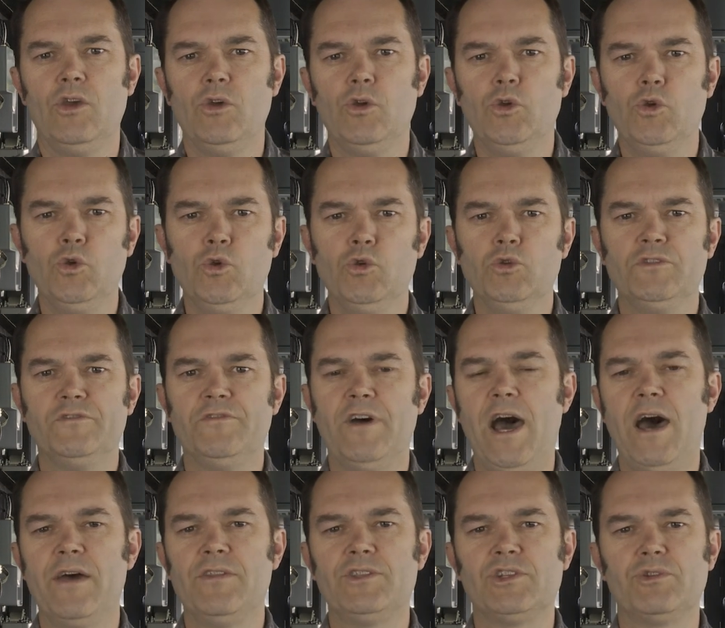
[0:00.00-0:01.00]
whose
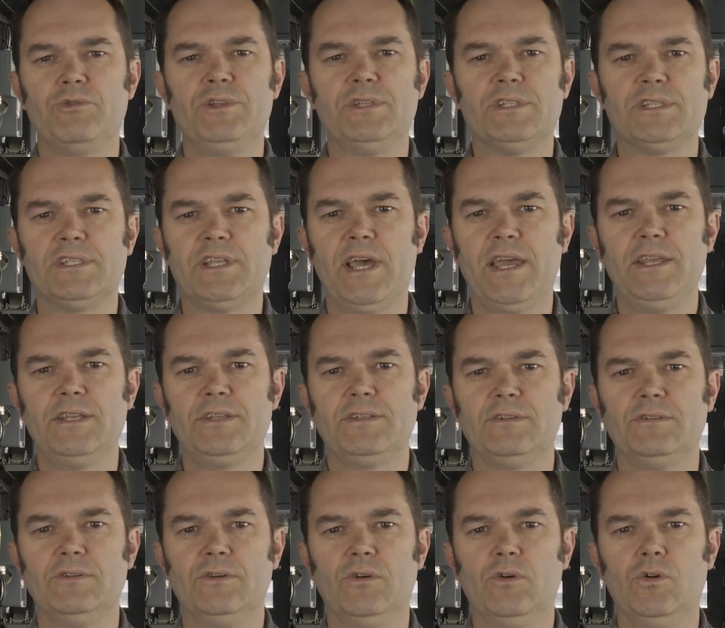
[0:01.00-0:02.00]
fathers are interstate
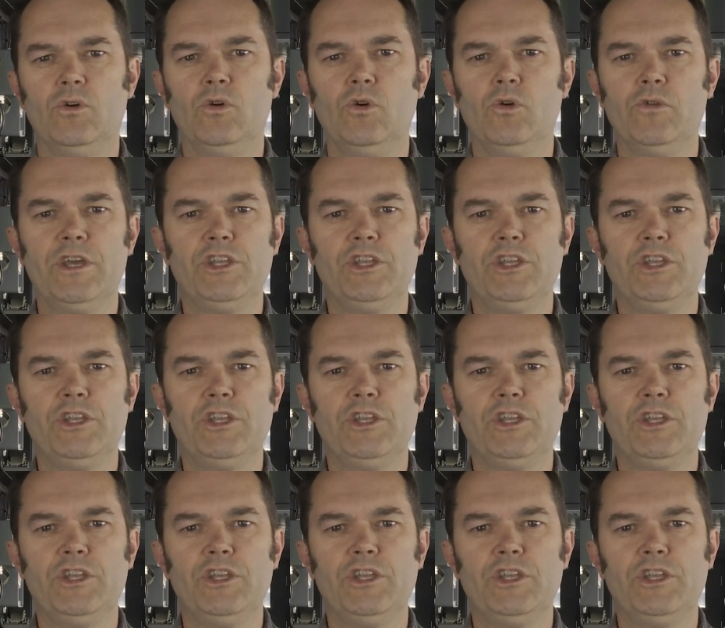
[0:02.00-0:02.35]
or